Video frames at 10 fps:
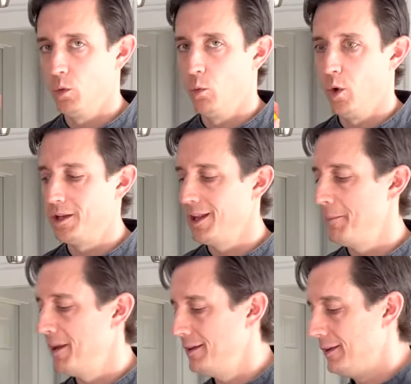1
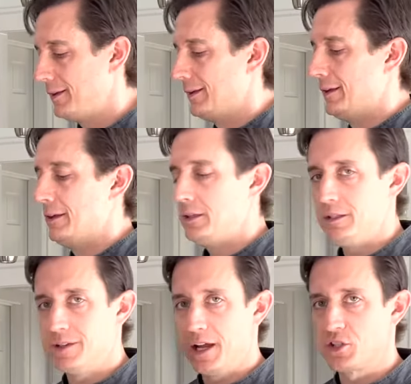lemon.
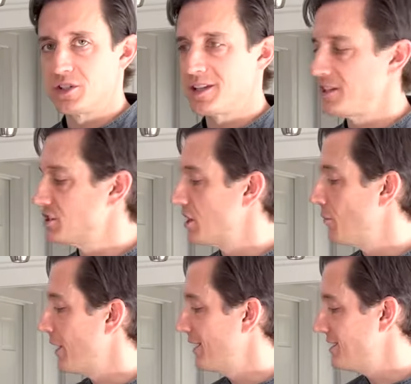You've got your
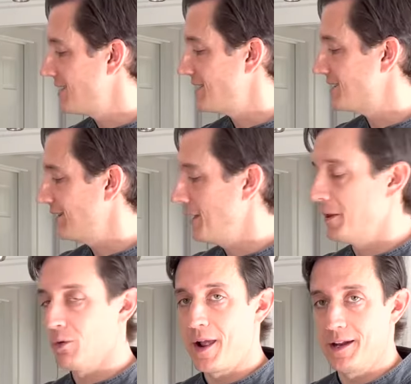zester. We're gonna zest the
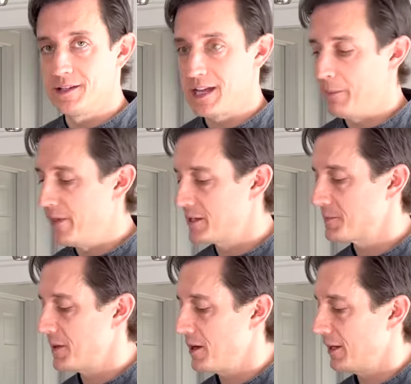lemon right on top of that
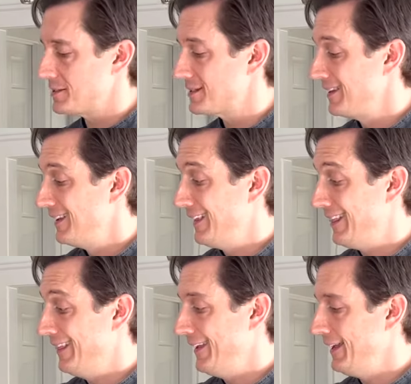asparagus.
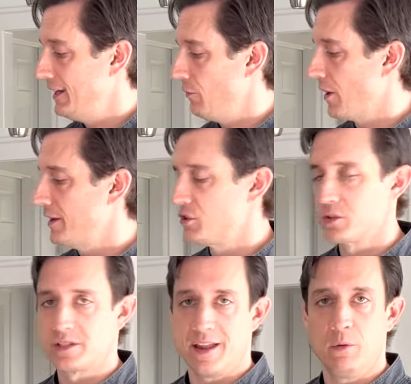Then we're gonna
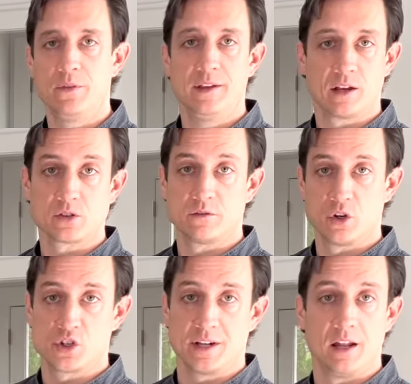drizzle that with the extra
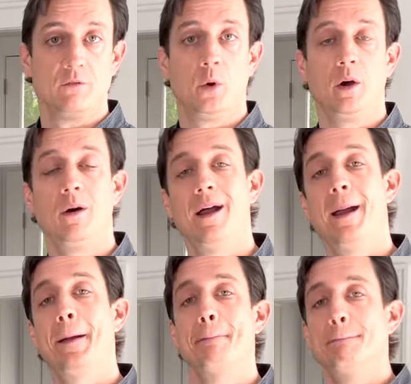virgin olive oil,
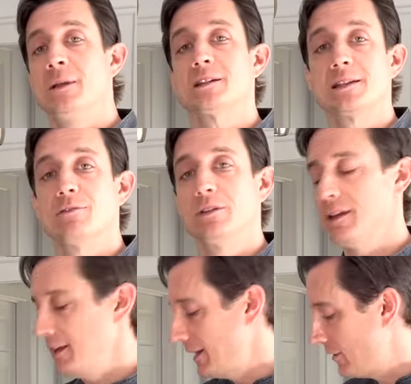mix
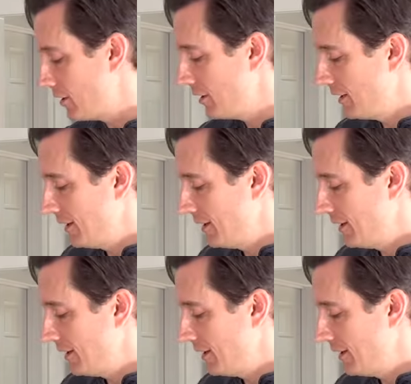everything together,